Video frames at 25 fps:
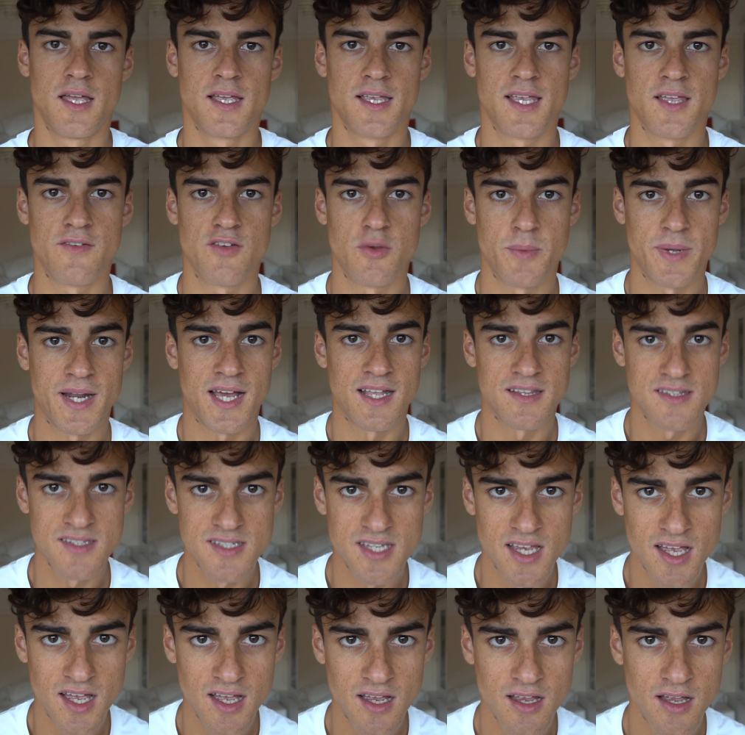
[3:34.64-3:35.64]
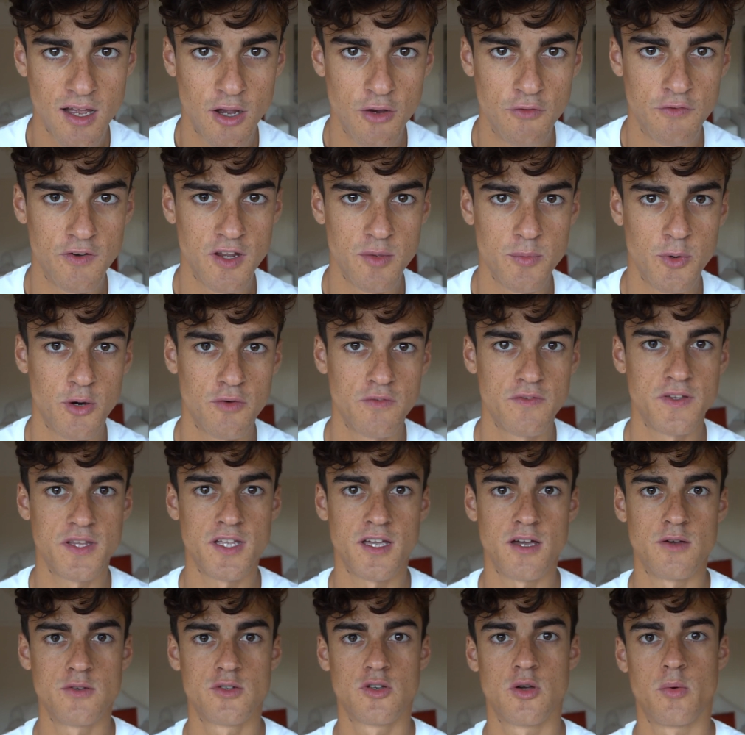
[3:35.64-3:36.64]
give them an answer. Hopefully more
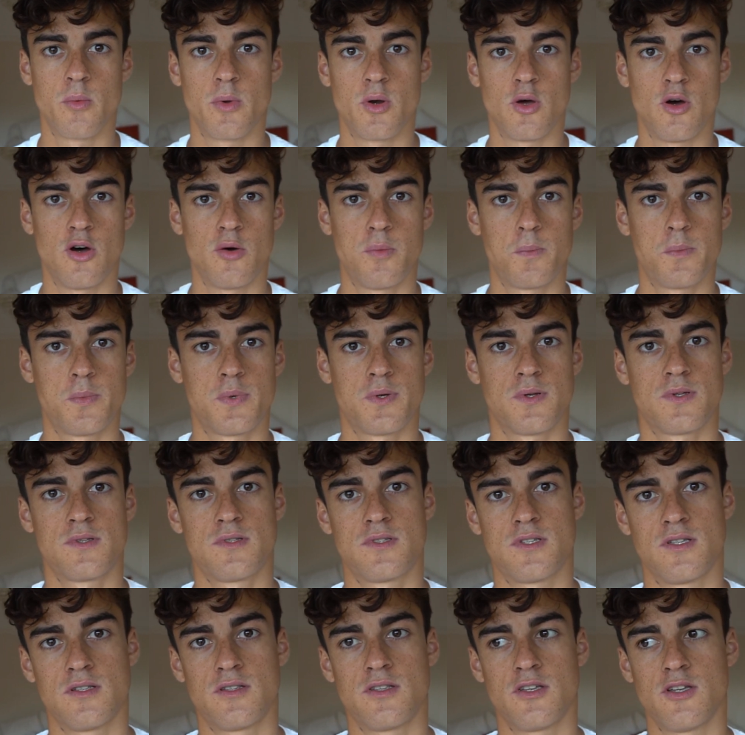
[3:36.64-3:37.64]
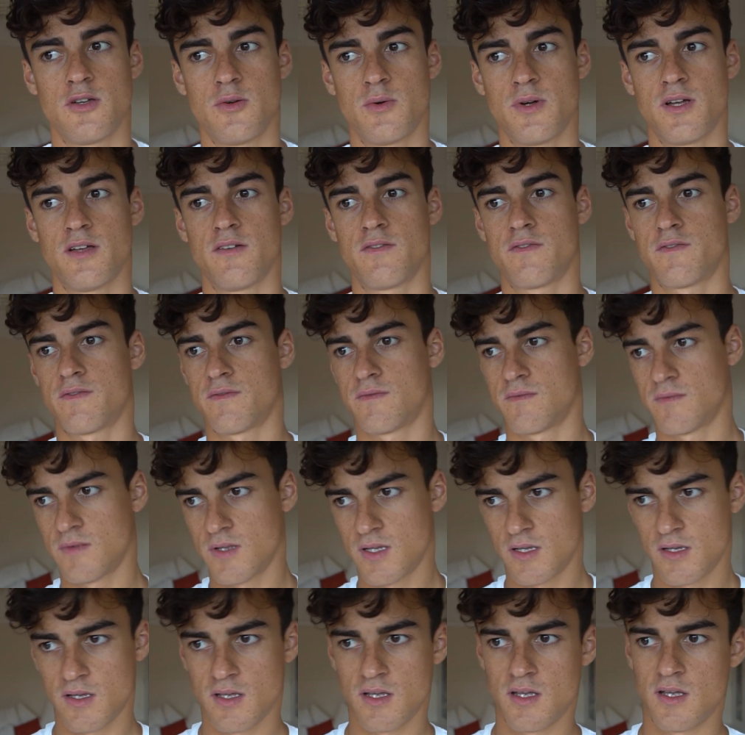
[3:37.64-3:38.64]
videos coming up to do with
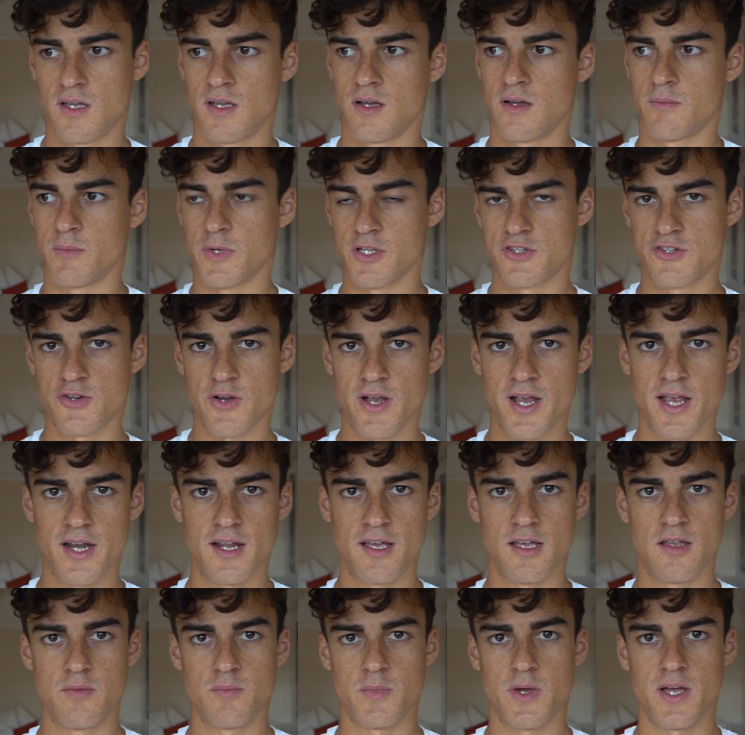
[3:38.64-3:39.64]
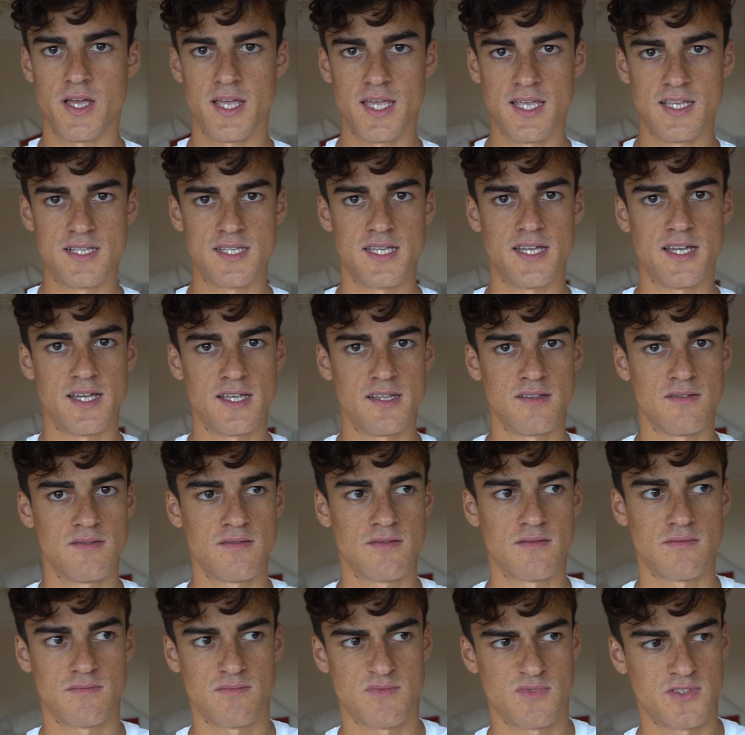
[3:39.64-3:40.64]
my training, my
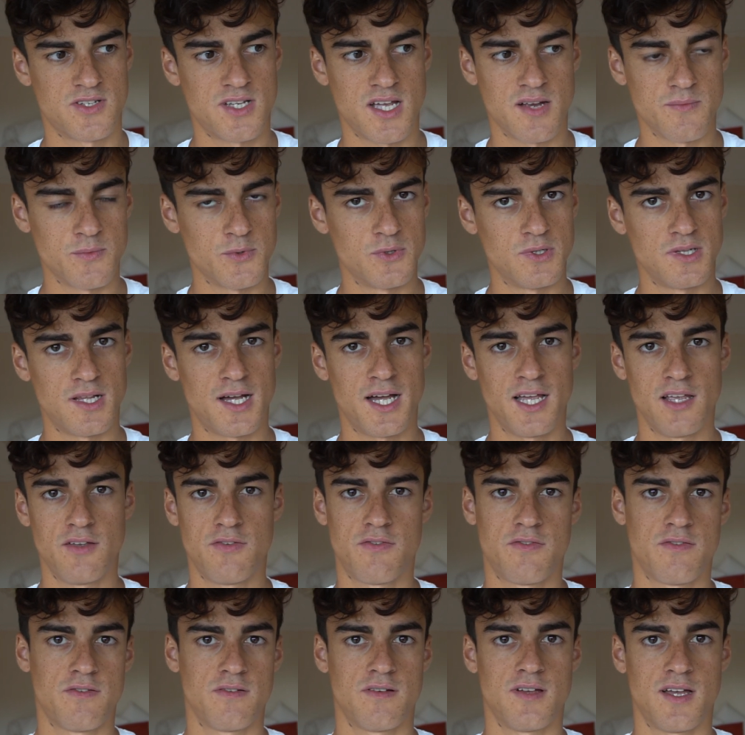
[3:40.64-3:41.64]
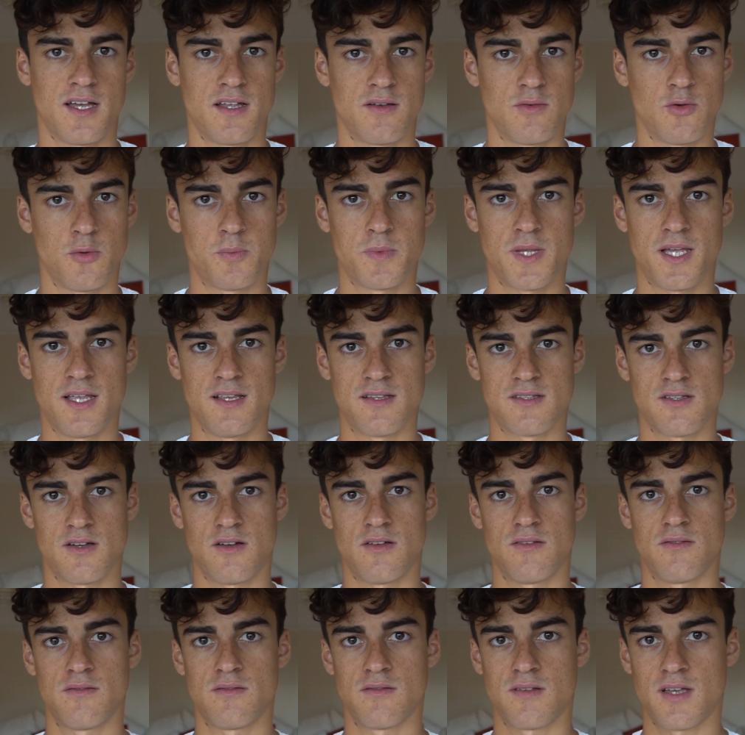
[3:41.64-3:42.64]
eating, general life and updates
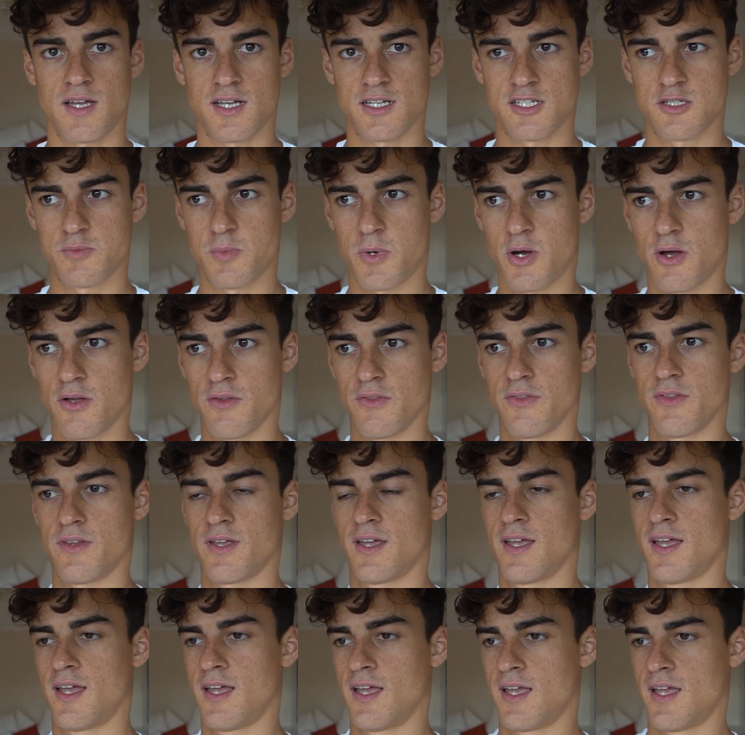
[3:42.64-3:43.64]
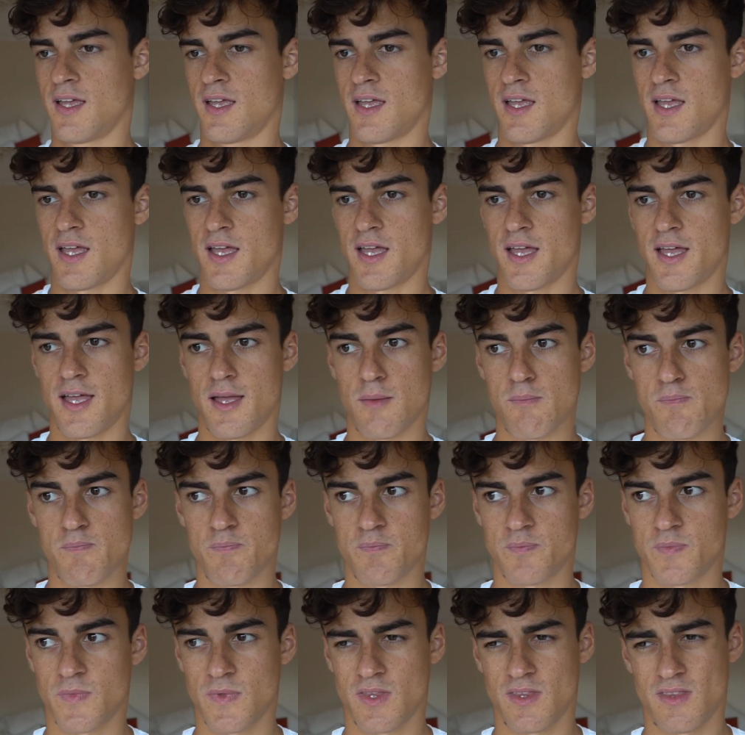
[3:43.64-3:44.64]
on
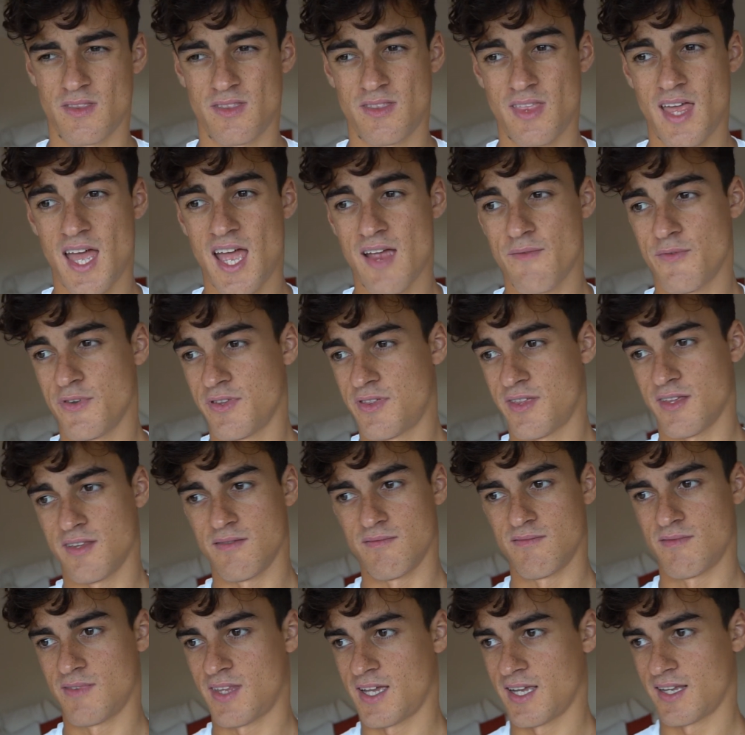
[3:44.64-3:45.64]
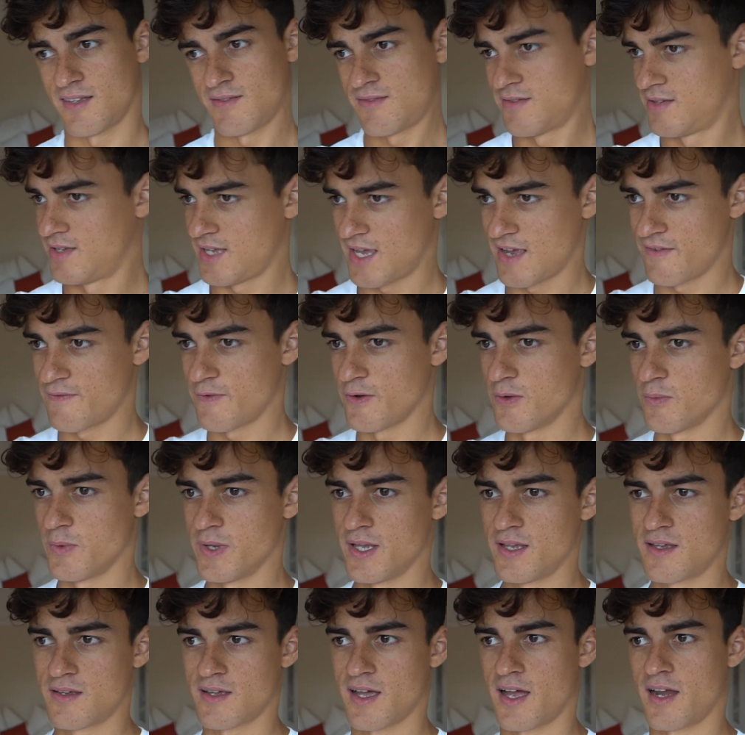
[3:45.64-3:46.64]
Ankylosing. Everything, like every
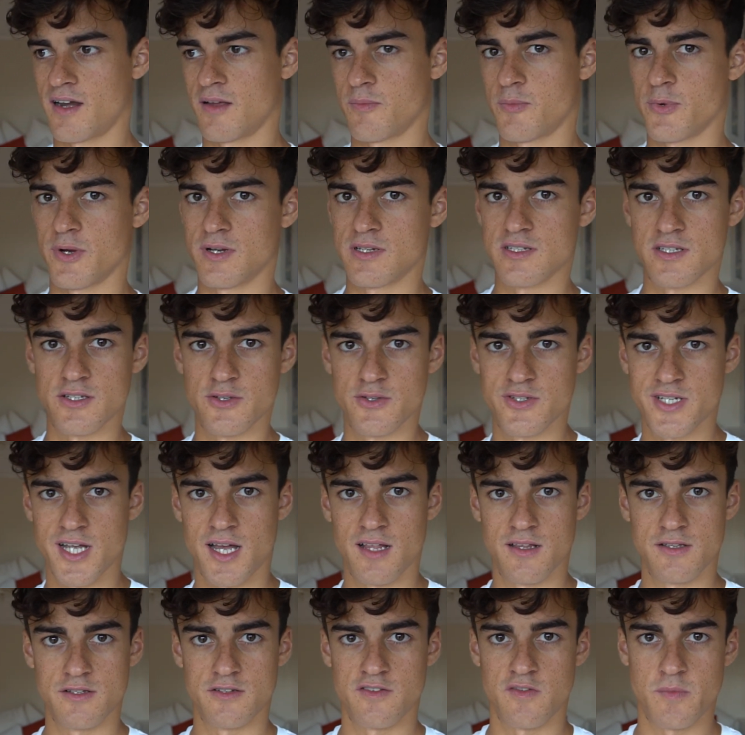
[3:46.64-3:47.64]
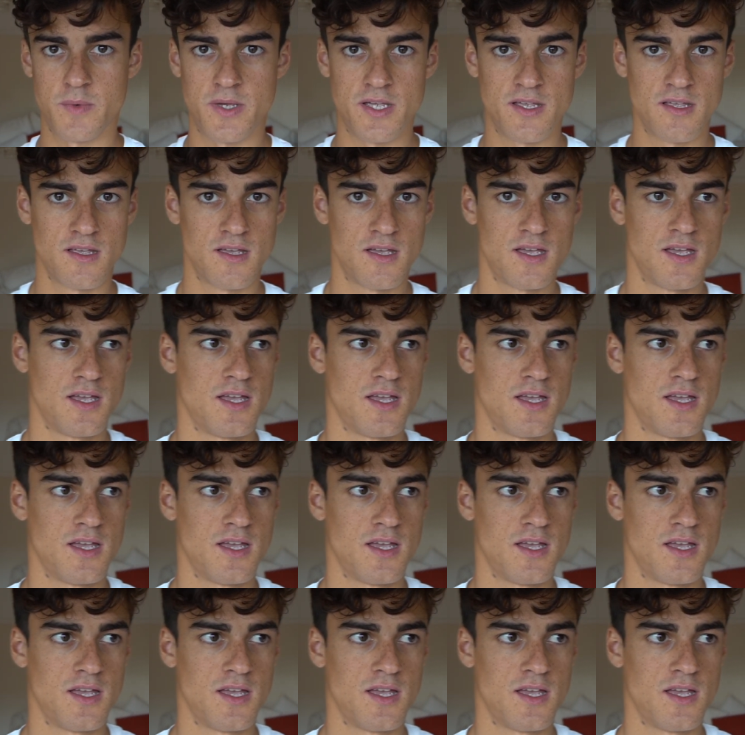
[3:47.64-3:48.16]
week kind of brings a new challenge for me,